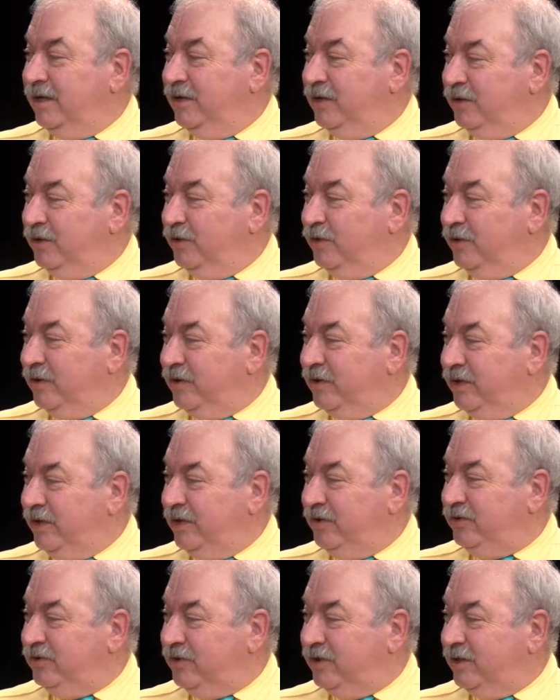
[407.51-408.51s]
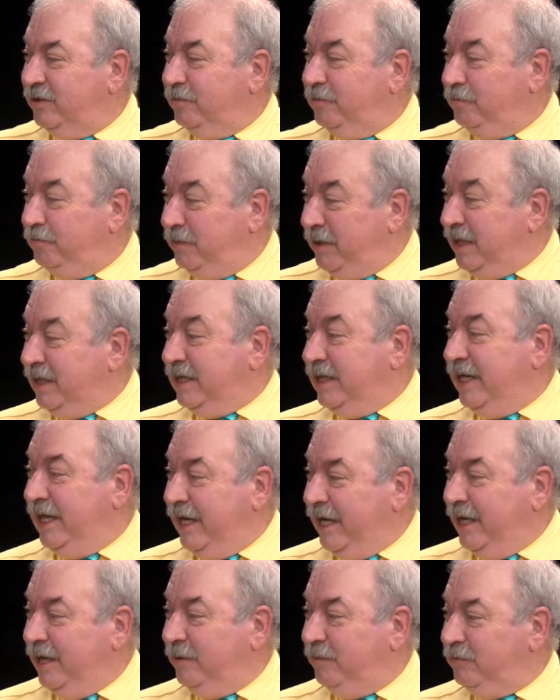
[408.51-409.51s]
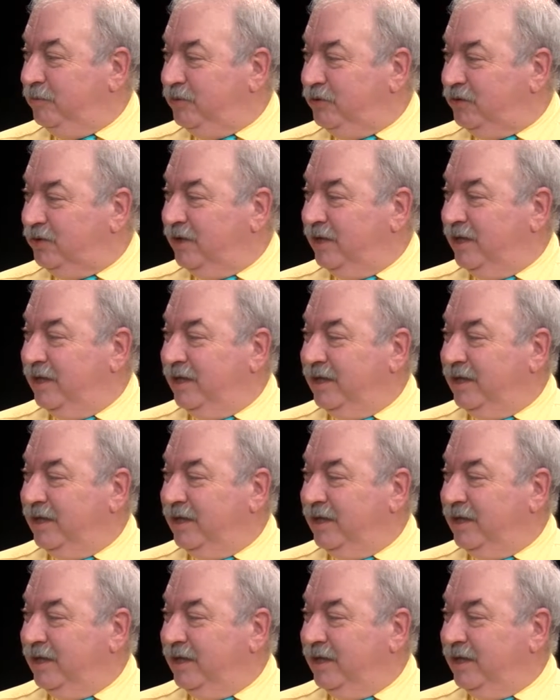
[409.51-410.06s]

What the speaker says: Northeastern, big names,